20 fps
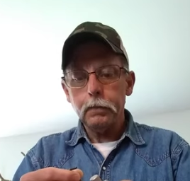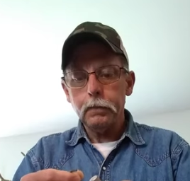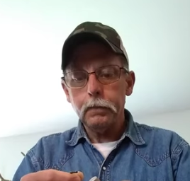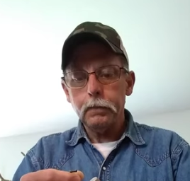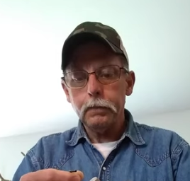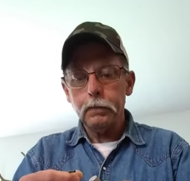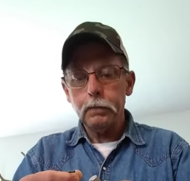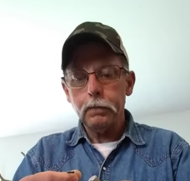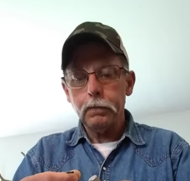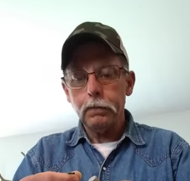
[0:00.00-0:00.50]

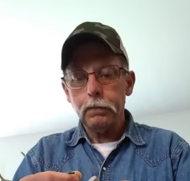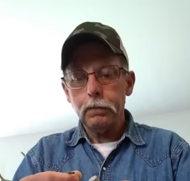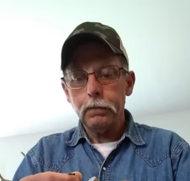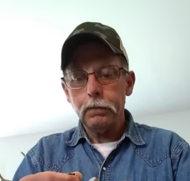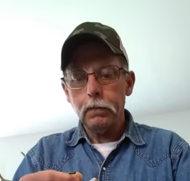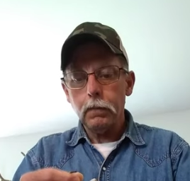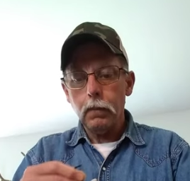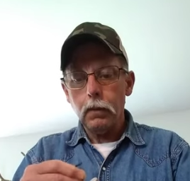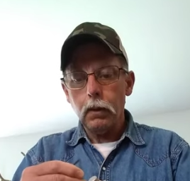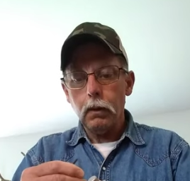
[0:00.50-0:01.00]

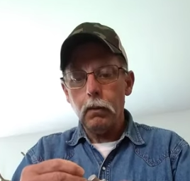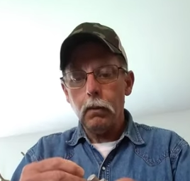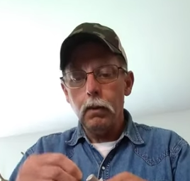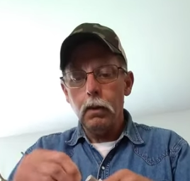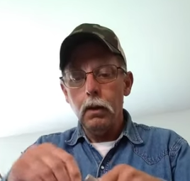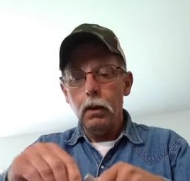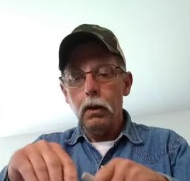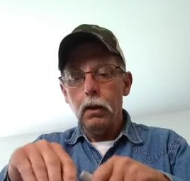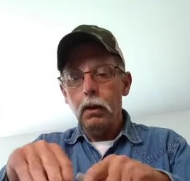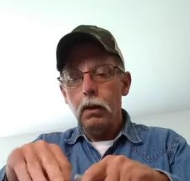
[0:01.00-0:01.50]

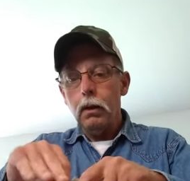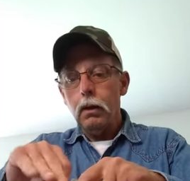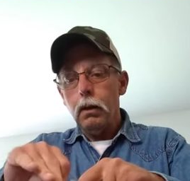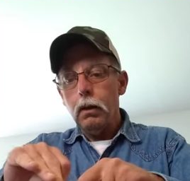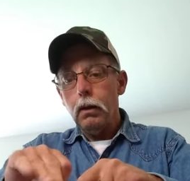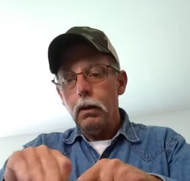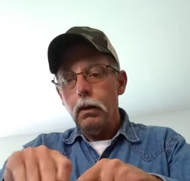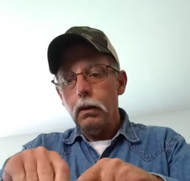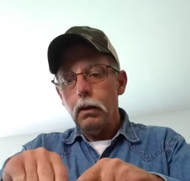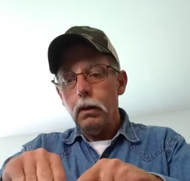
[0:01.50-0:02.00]

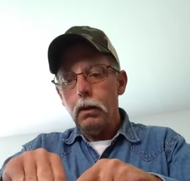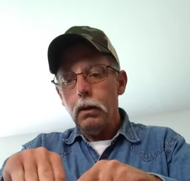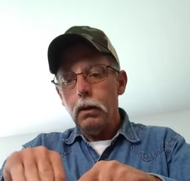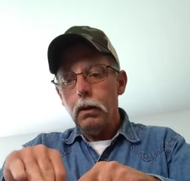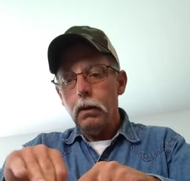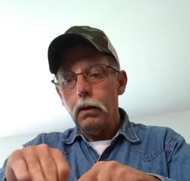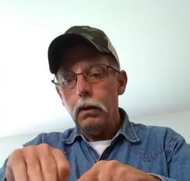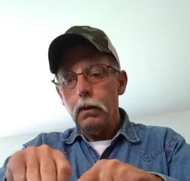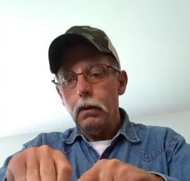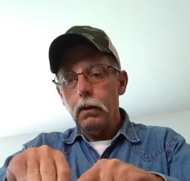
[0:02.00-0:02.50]

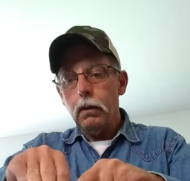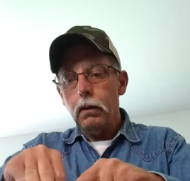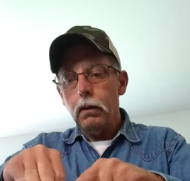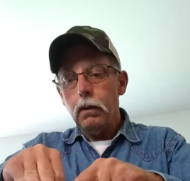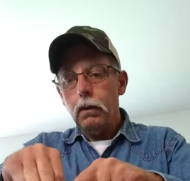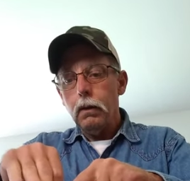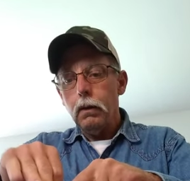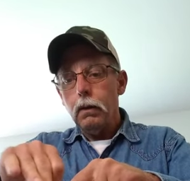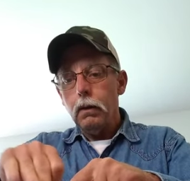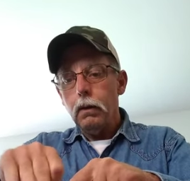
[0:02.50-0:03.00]

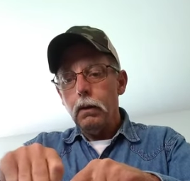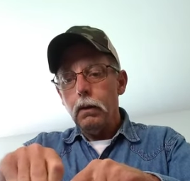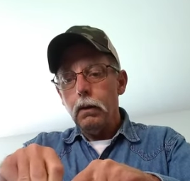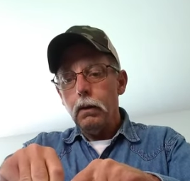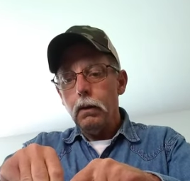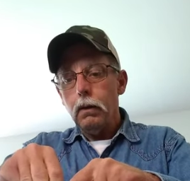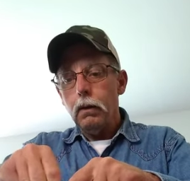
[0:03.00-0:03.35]
(silence)